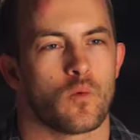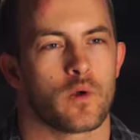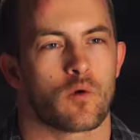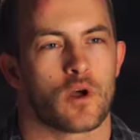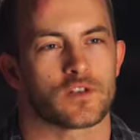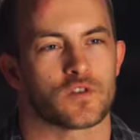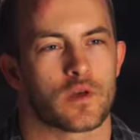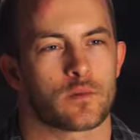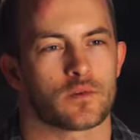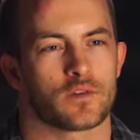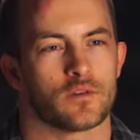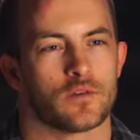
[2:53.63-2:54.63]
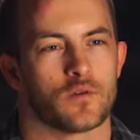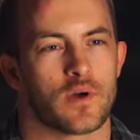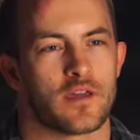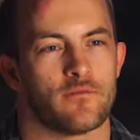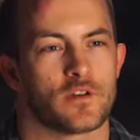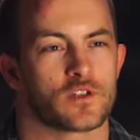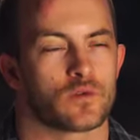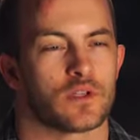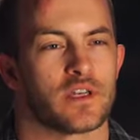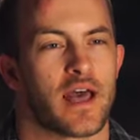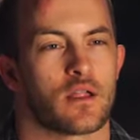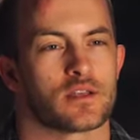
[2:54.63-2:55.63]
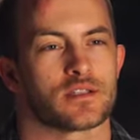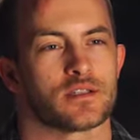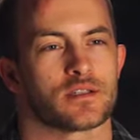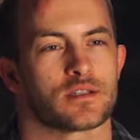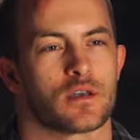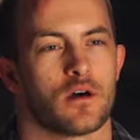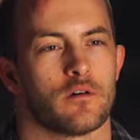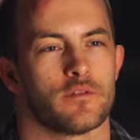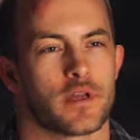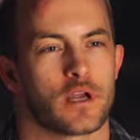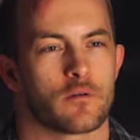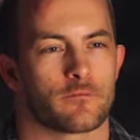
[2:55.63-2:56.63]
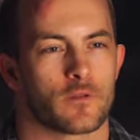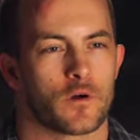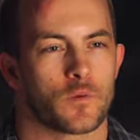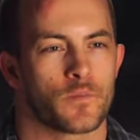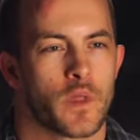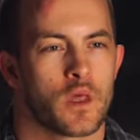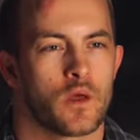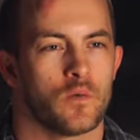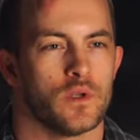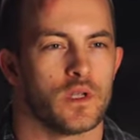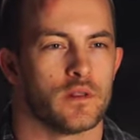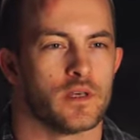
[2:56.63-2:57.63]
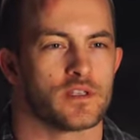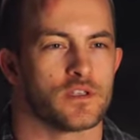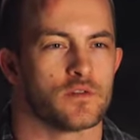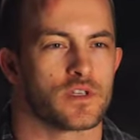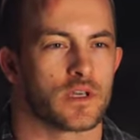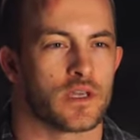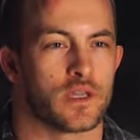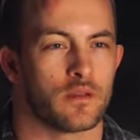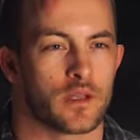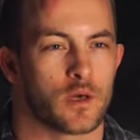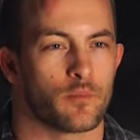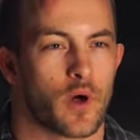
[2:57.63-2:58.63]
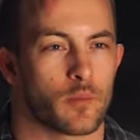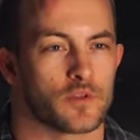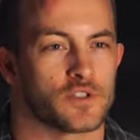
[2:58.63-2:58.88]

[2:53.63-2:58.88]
we were also able to do a visual analysis of the airflow. We did this using a helium bubble